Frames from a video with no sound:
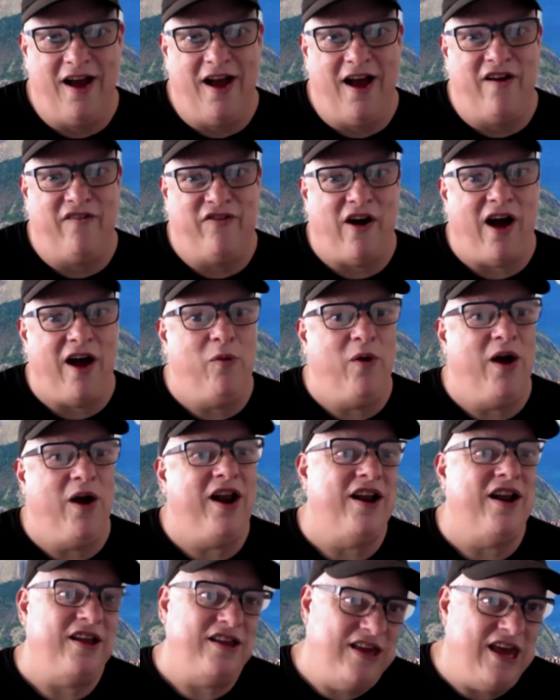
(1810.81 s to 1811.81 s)
if I wait
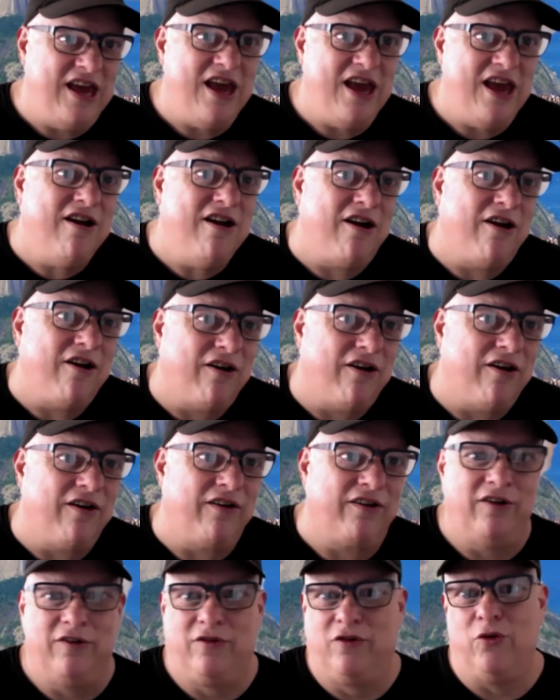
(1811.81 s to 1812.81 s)
a year
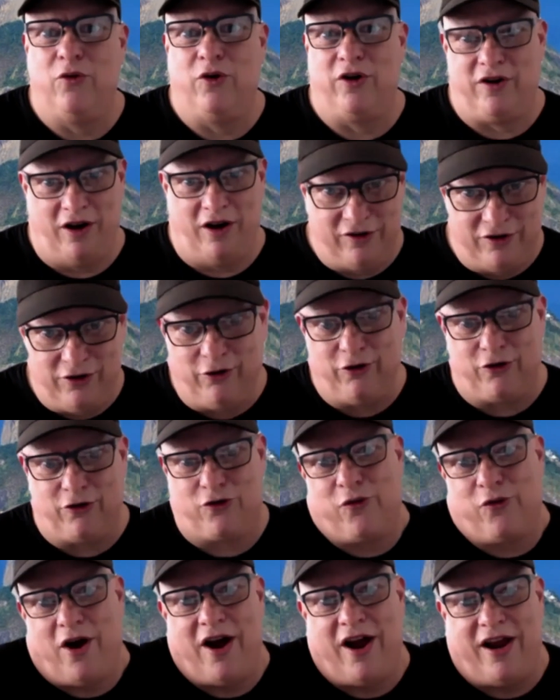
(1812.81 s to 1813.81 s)
to do it until it's
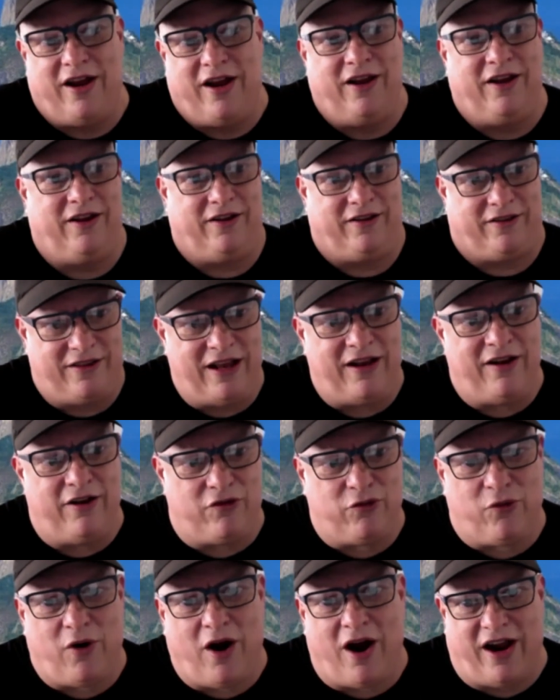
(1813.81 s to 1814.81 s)
right, then it's
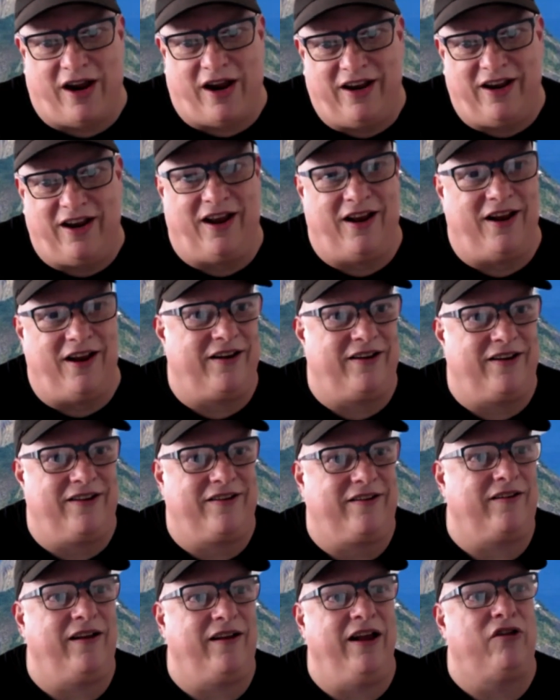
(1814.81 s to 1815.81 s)
right.
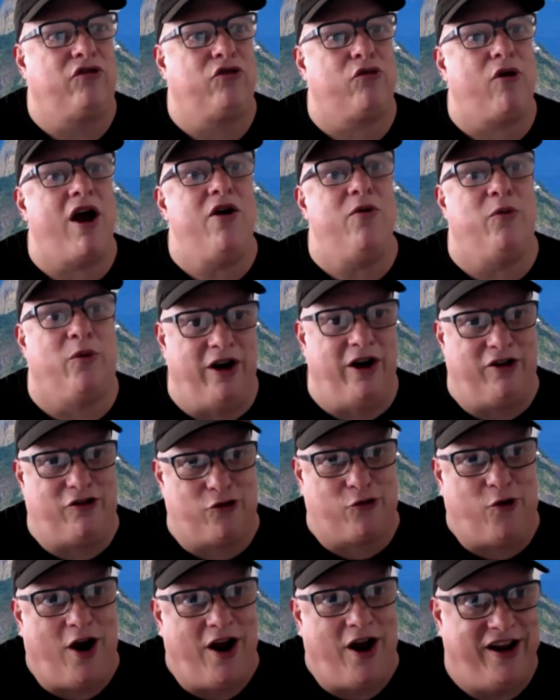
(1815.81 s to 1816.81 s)
It's it's right when it's
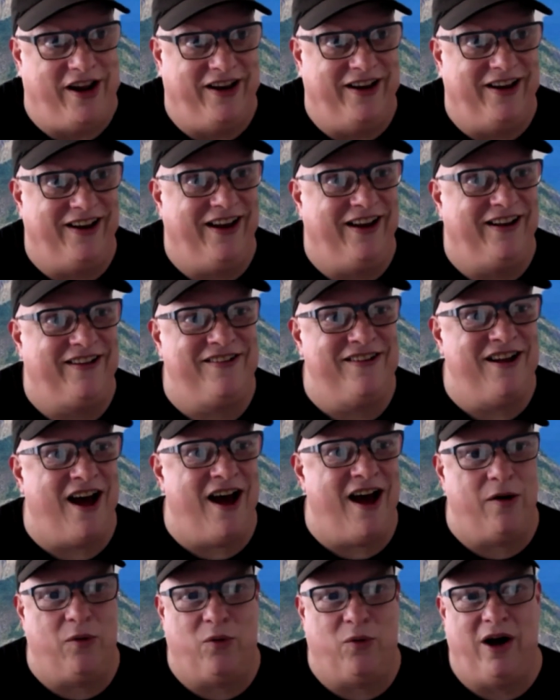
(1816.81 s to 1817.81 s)
right. It's not
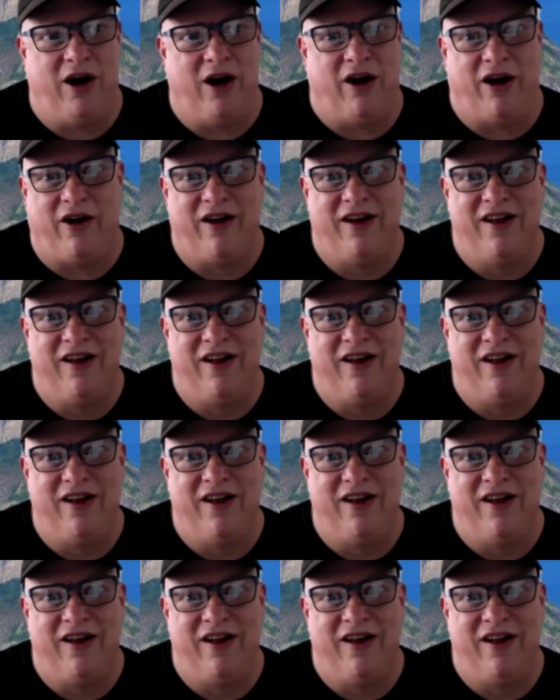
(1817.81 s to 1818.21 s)
yeah, yeah. well.